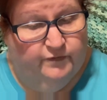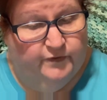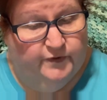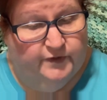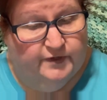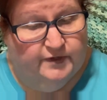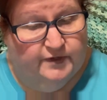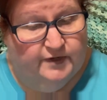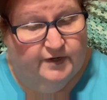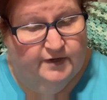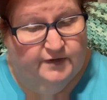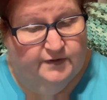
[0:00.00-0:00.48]
will
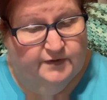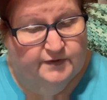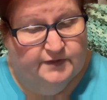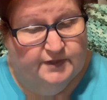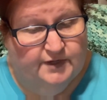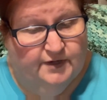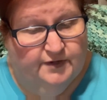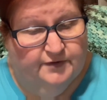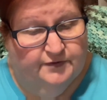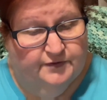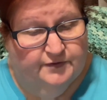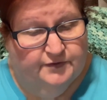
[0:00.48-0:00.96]
cause
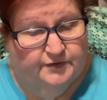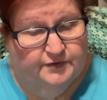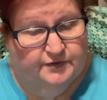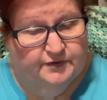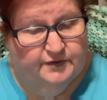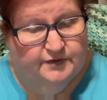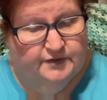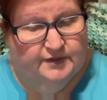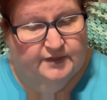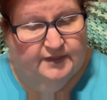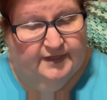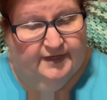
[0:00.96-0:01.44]

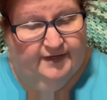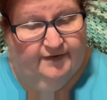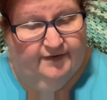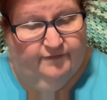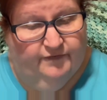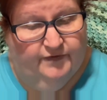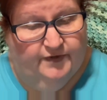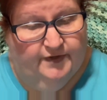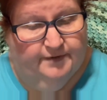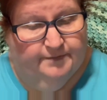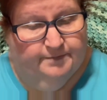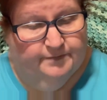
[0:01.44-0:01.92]
others to leave
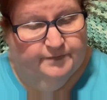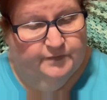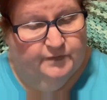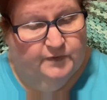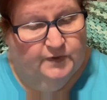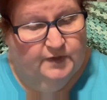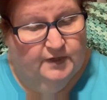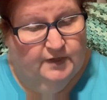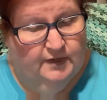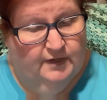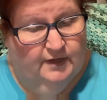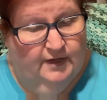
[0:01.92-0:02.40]
them.
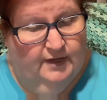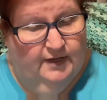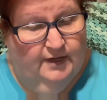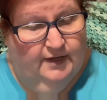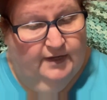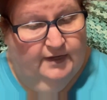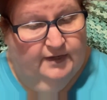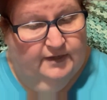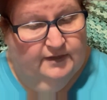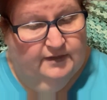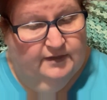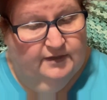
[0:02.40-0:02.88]

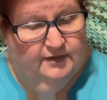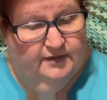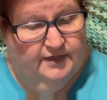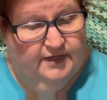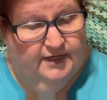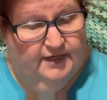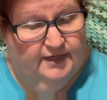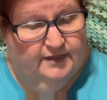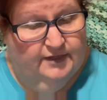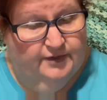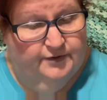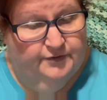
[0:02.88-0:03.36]

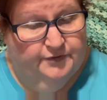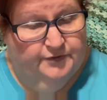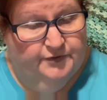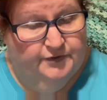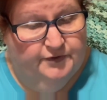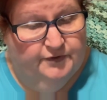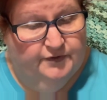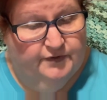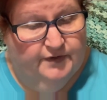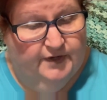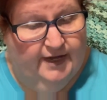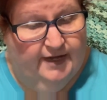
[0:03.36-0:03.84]
Looking
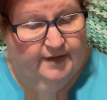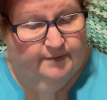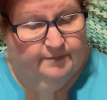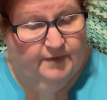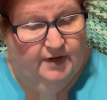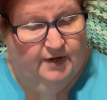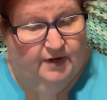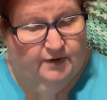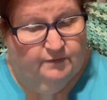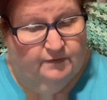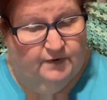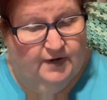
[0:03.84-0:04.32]
closer at
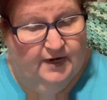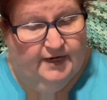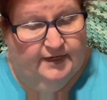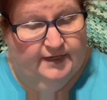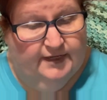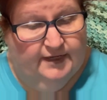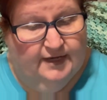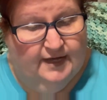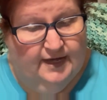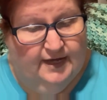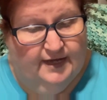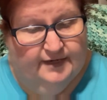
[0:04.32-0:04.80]
my
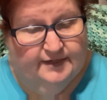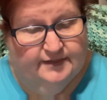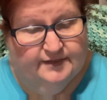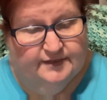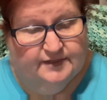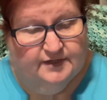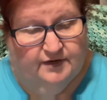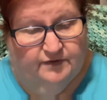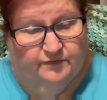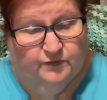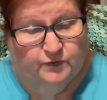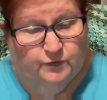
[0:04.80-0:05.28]
writing, I
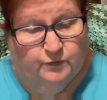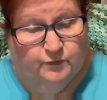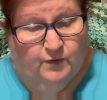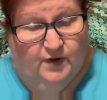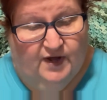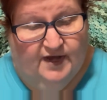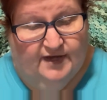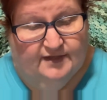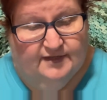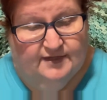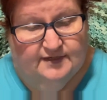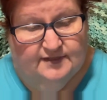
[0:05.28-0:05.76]
discovered
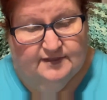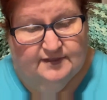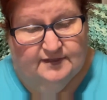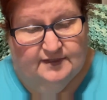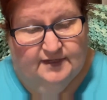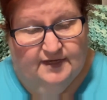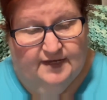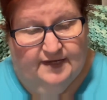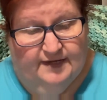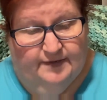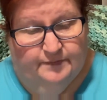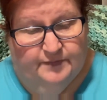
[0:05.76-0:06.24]
why this
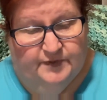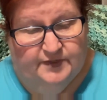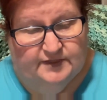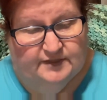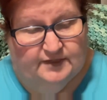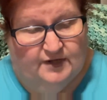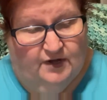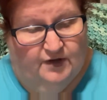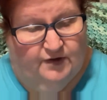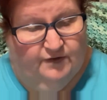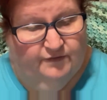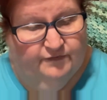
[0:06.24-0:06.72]
theme
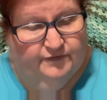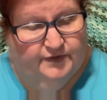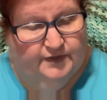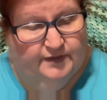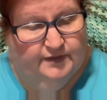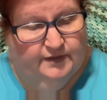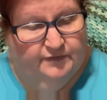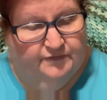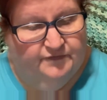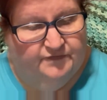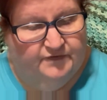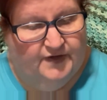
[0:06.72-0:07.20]
is
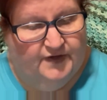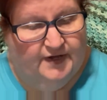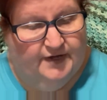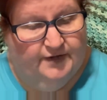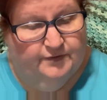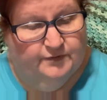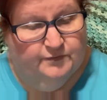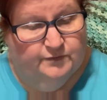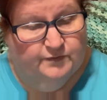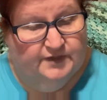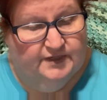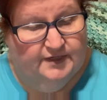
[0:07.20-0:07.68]
often
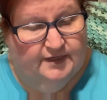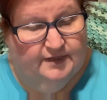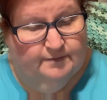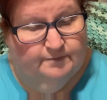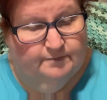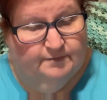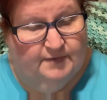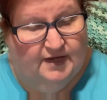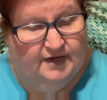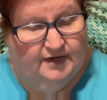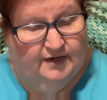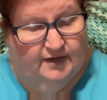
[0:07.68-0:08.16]
found within
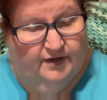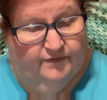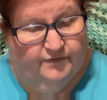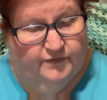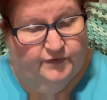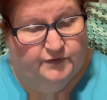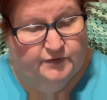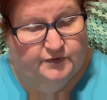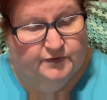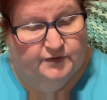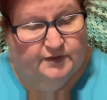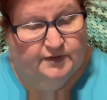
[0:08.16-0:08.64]
my
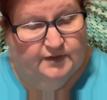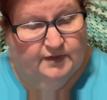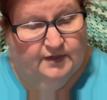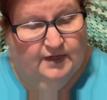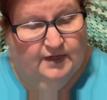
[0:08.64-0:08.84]
novels.